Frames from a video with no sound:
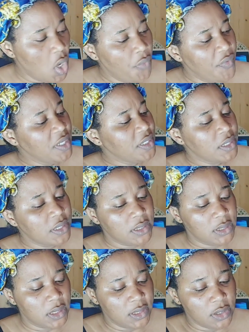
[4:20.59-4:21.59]
orange
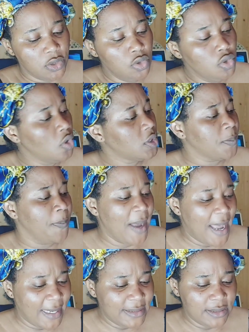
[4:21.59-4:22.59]
is not
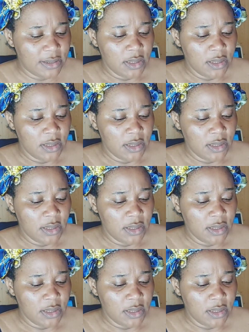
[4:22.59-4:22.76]
bad.